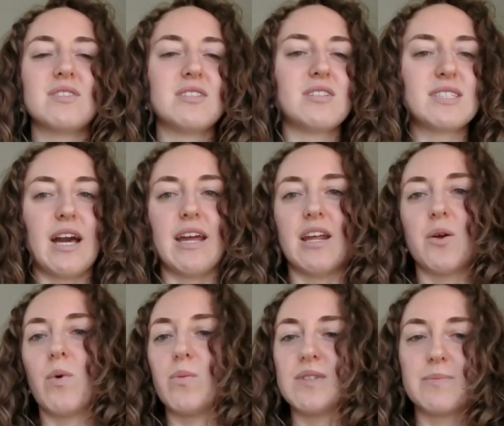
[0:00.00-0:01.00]
deciding
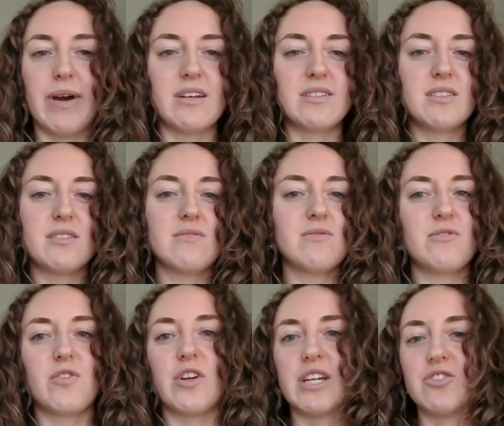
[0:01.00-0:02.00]
what was best
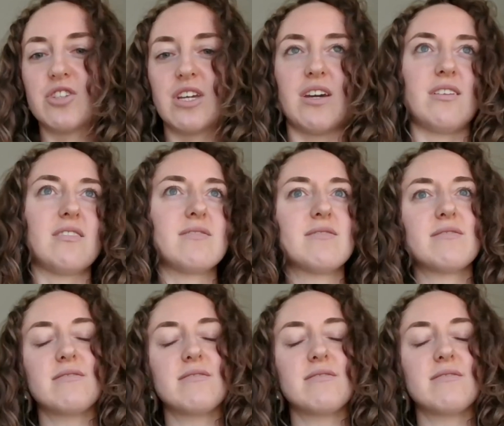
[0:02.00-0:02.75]
for each kid